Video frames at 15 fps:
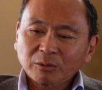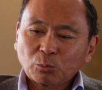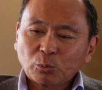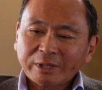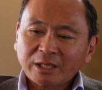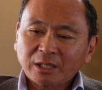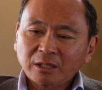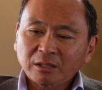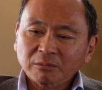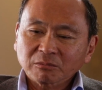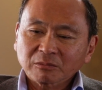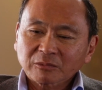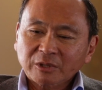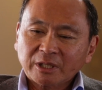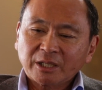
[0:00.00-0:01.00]
when
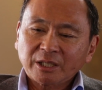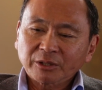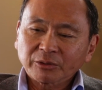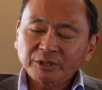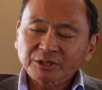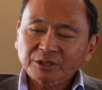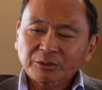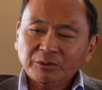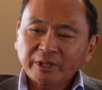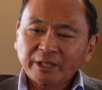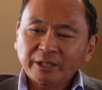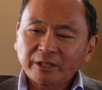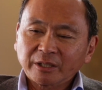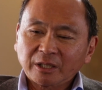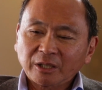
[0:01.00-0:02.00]
Congress
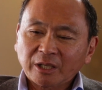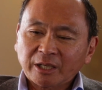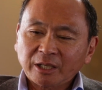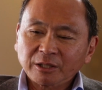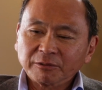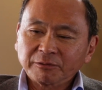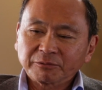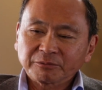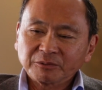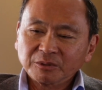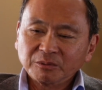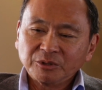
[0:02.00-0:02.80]
created a lot of